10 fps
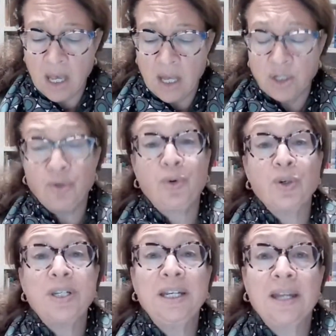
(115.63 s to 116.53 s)
to
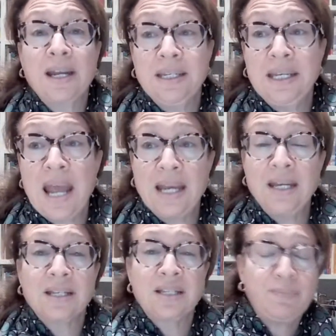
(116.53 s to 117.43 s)

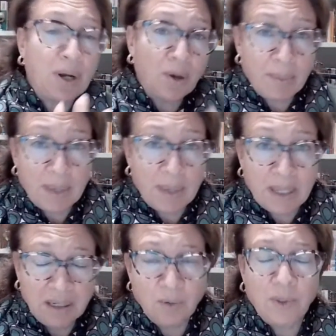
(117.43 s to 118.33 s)
1498,
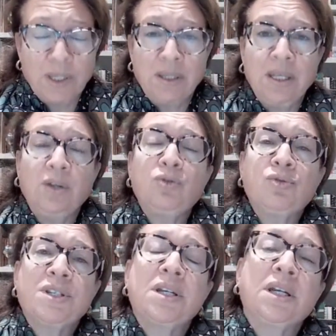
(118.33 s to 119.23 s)
experimenting with
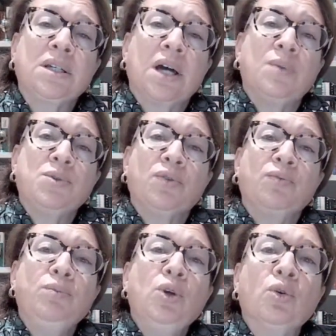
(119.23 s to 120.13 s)
interesting types of
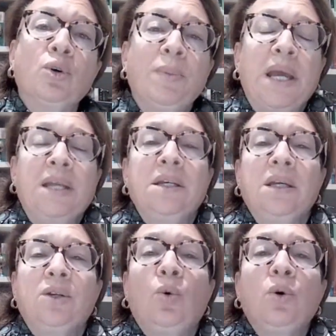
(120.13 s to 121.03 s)
mural painting
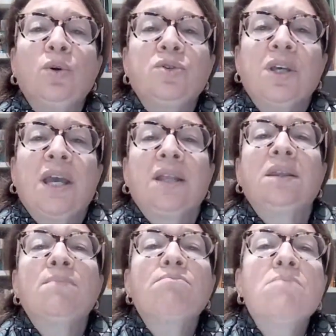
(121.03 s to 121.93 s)
in order to get
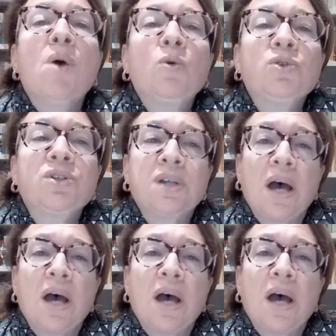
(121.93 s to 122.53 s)
the most